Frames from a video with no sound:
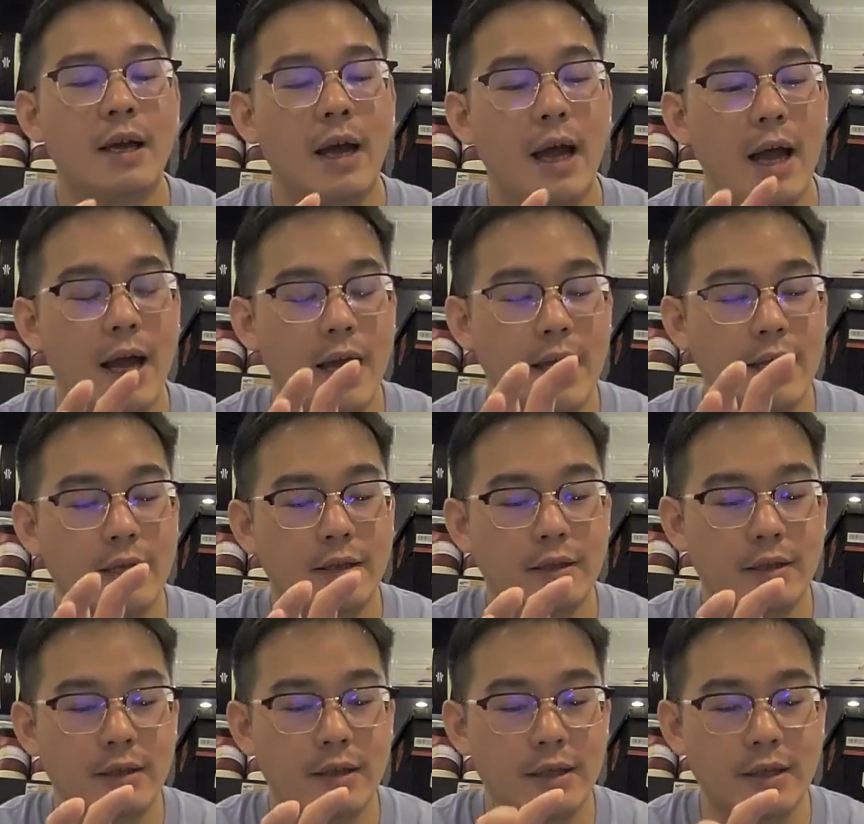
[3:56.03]
And
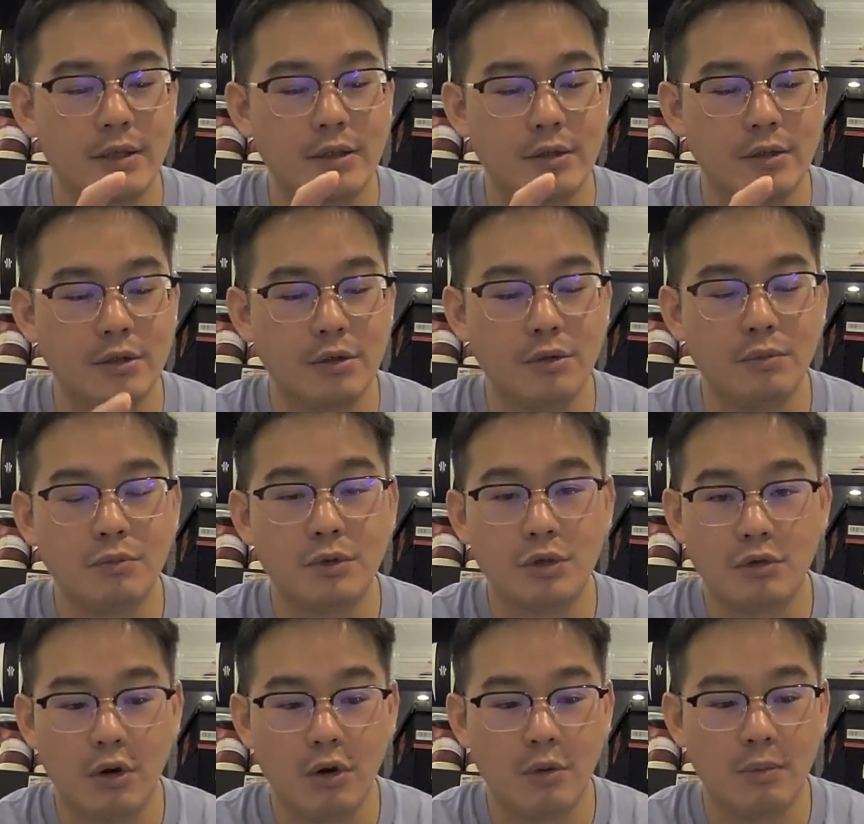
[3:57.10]
the Zoom
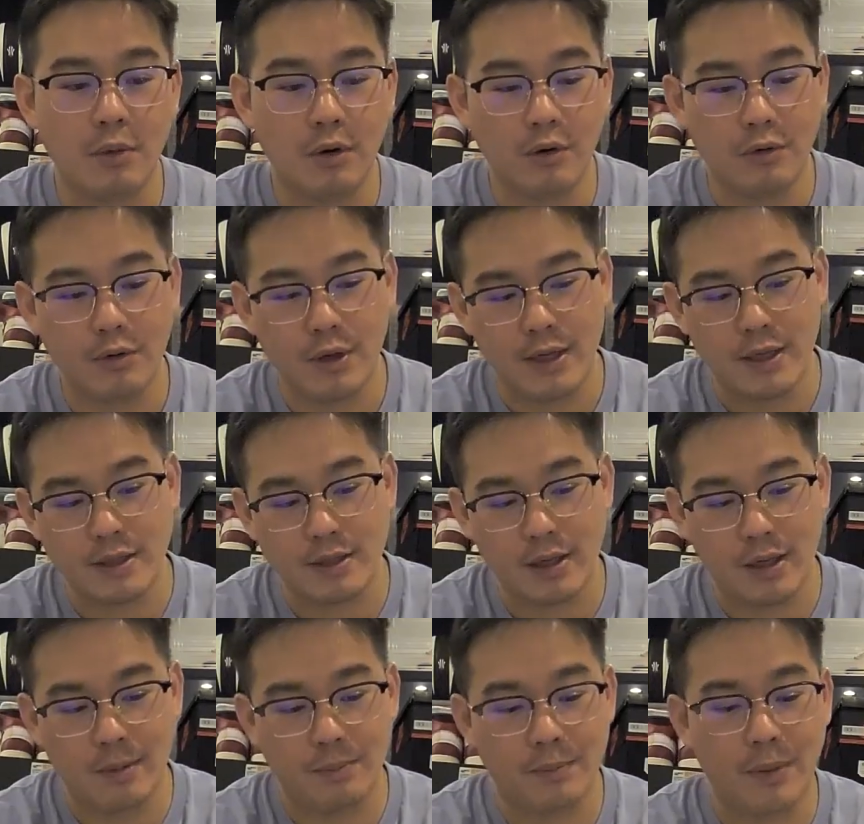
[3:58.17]
Strobo is
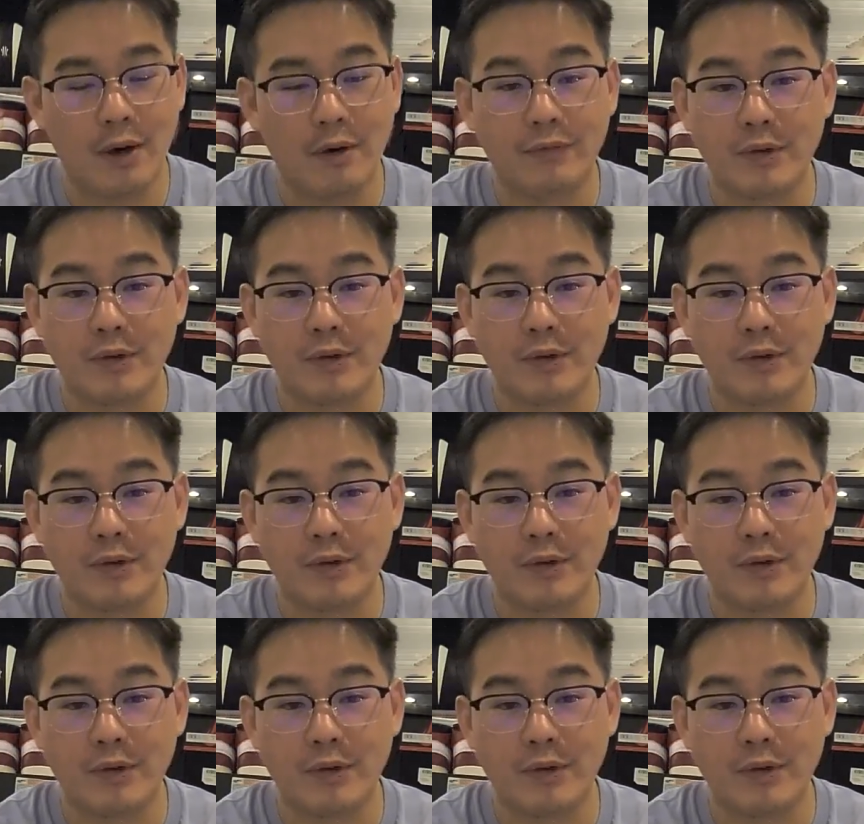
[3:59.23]
above,